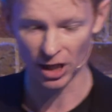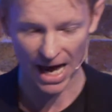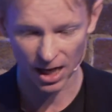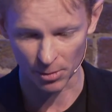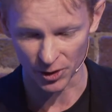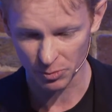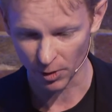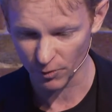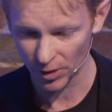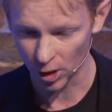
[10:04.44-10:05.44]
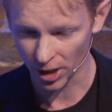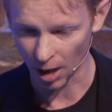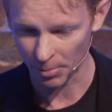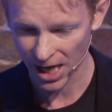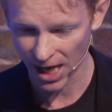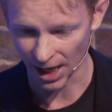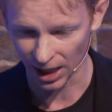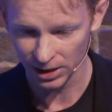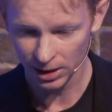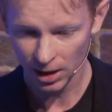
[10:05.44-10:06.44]
elements, but if we look up here,
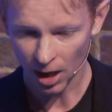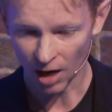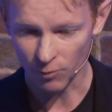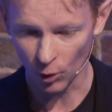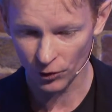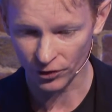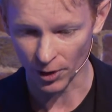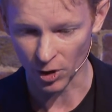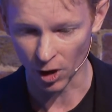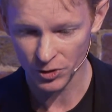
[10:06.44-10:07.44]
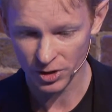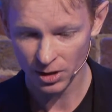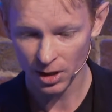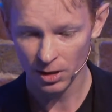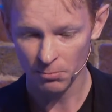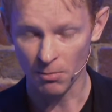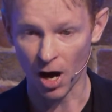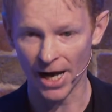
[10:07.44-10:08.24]
I've also got my